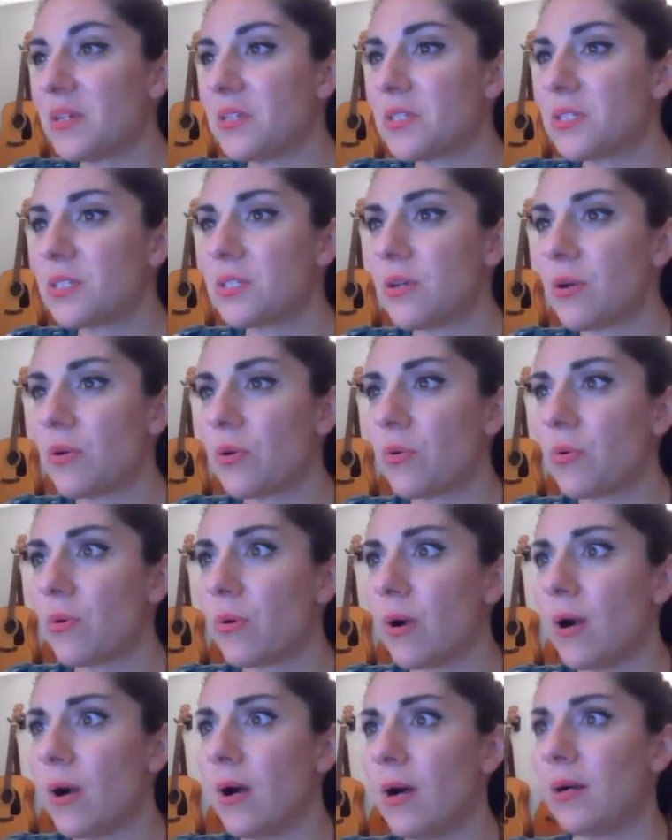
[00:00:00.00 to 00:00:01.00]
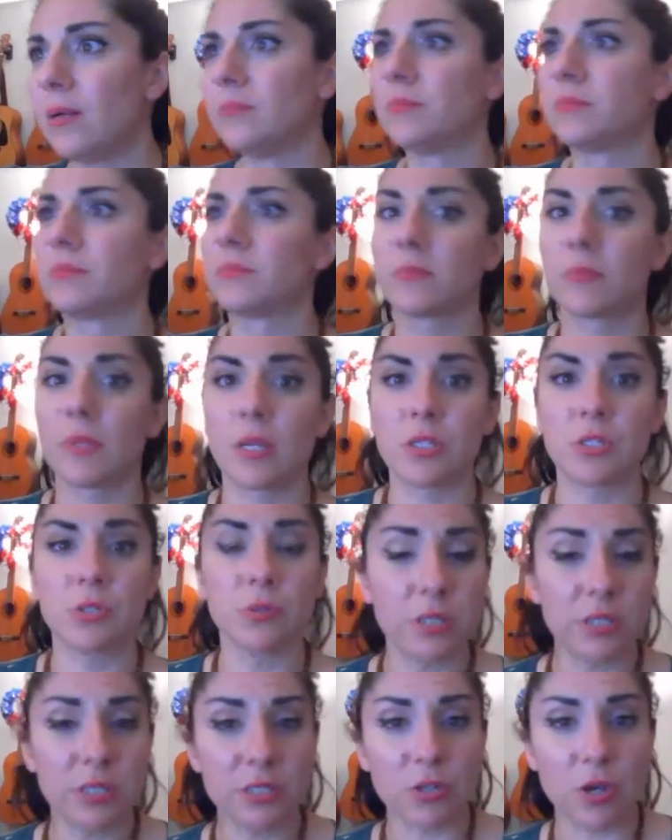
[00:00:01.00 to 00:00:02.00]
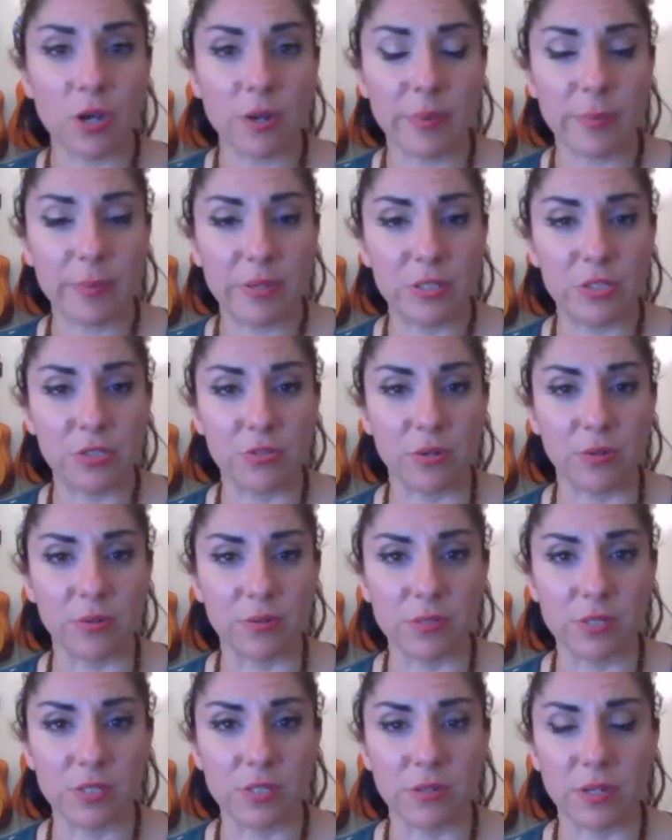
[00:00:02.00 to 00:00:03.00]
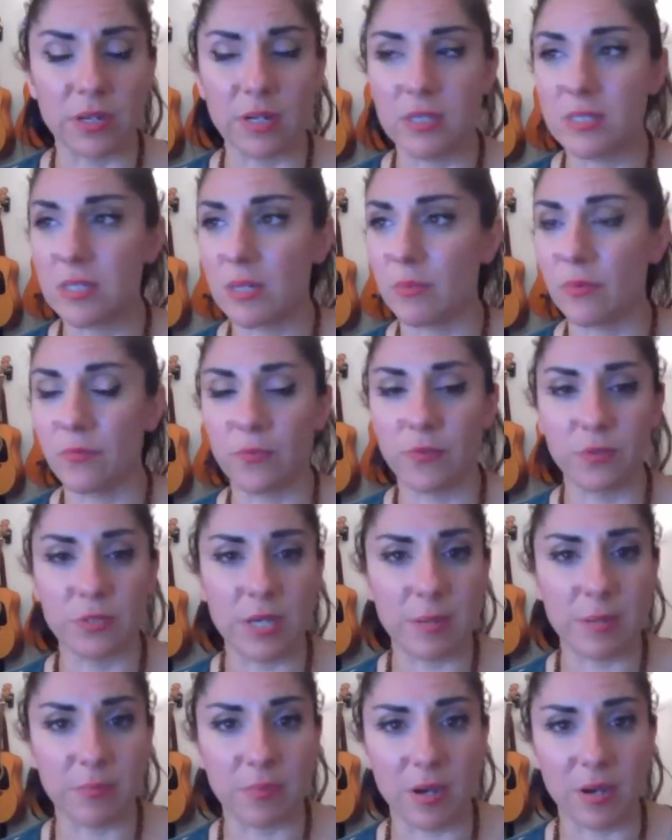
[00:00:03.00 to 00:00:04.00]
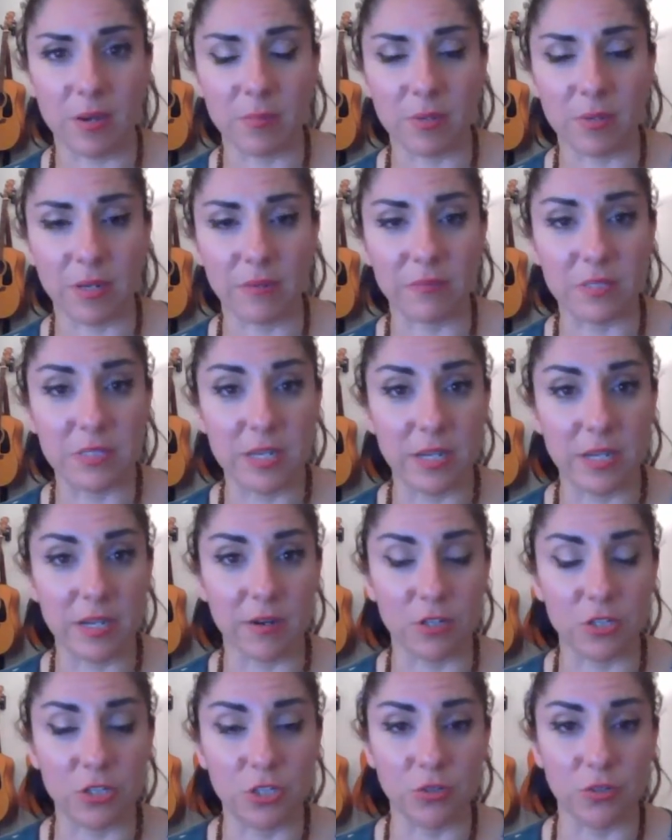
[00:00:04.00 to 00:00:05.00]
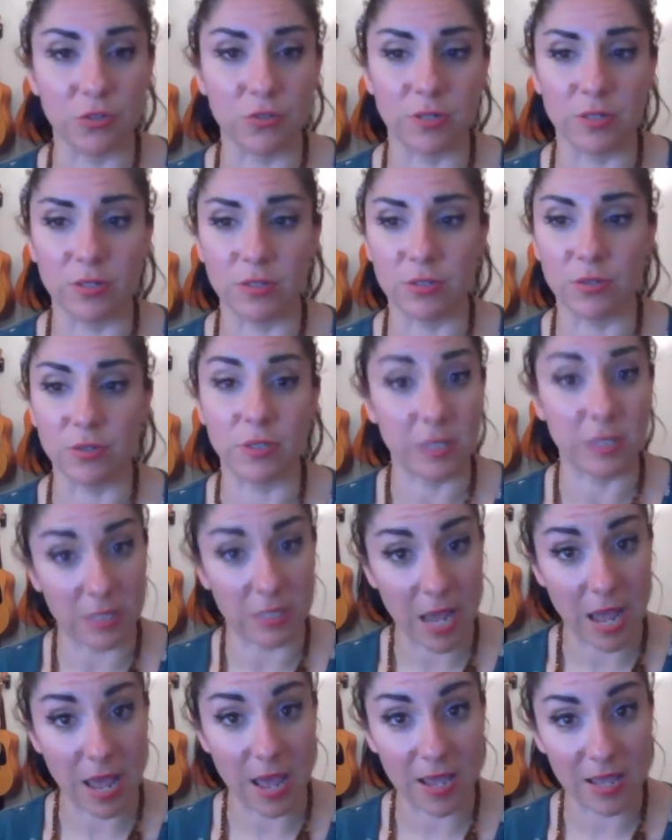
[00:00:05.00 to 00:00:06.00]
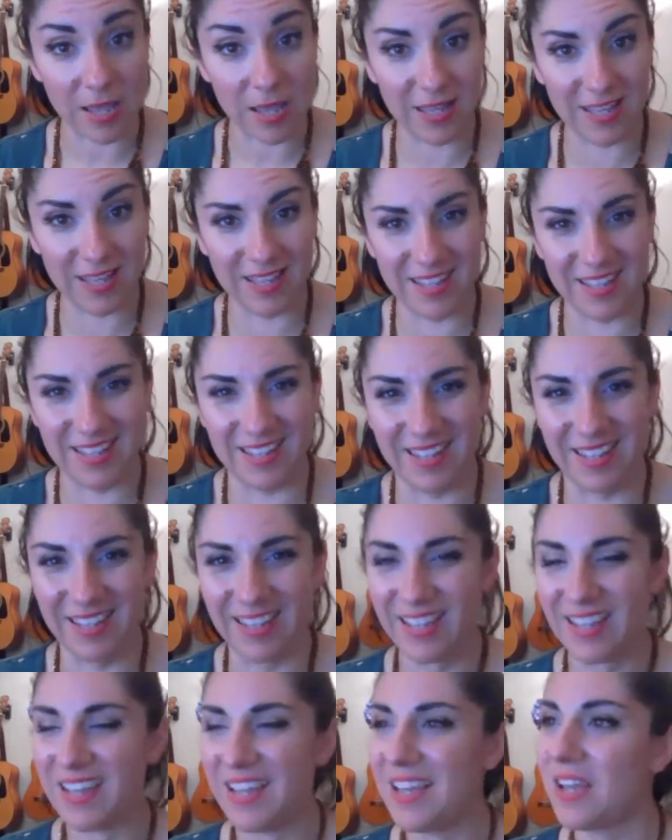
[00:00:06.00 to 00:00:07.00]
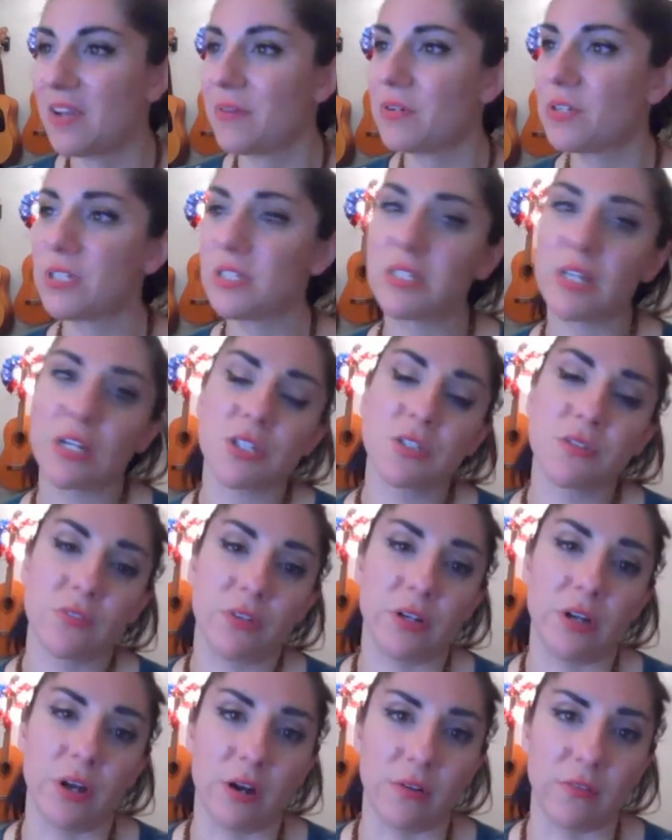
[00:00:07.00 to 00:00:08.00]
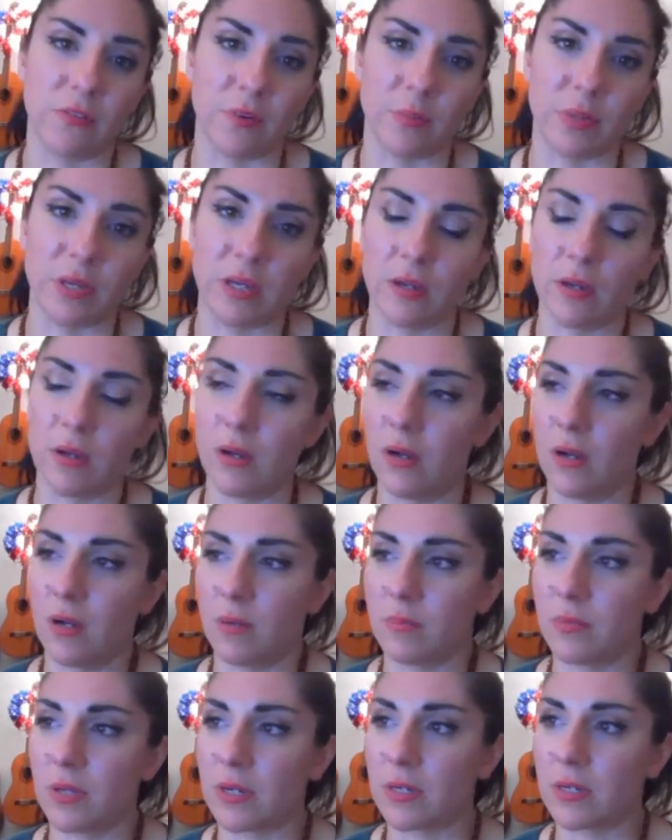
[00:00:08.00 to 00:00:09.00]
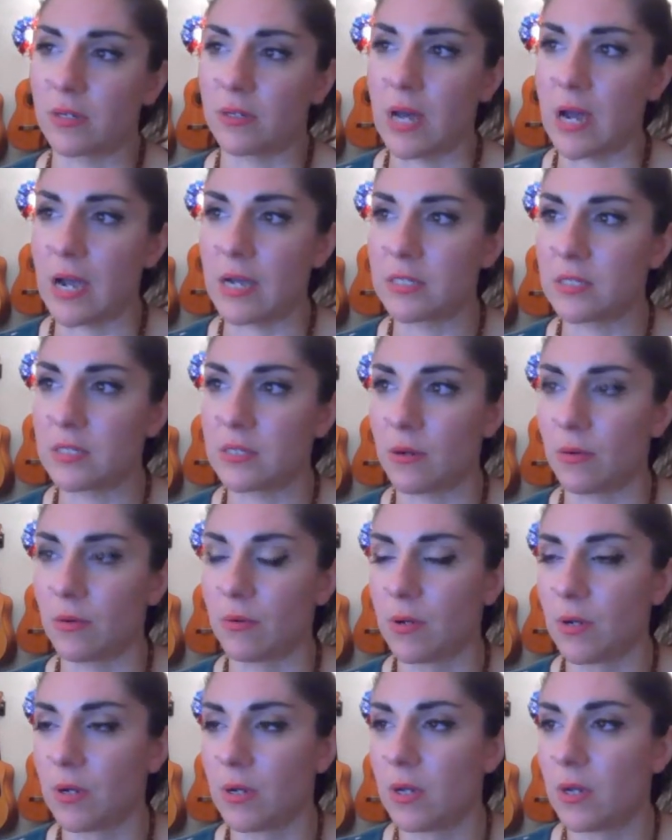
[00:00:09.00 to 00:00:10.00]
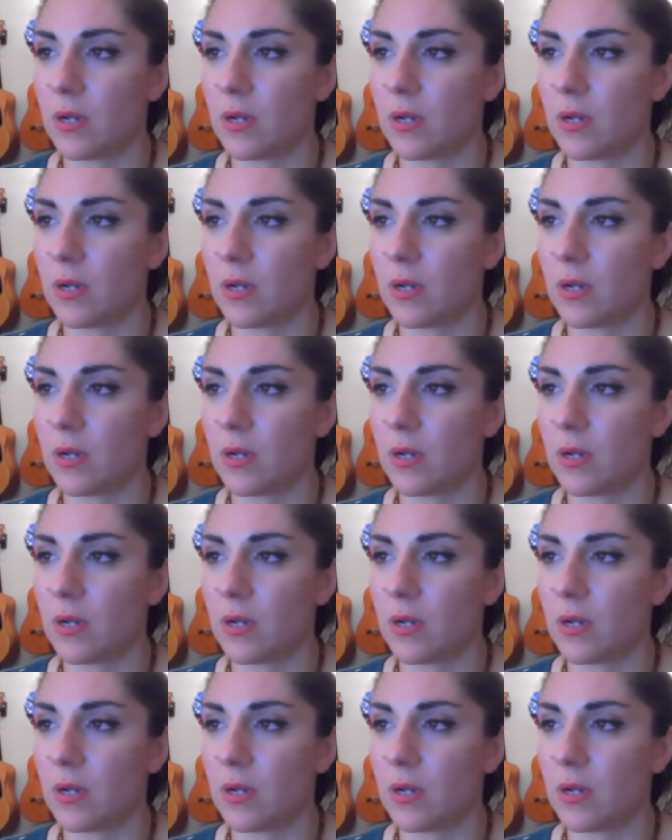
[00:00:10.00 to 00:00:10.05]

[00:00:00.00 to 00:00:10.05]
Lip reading: So I did talk about my struggles. So like I said, I'm a full-time mom and I have to take care of children during the day, which is actually very hard for me. I'm not gonna lie. So,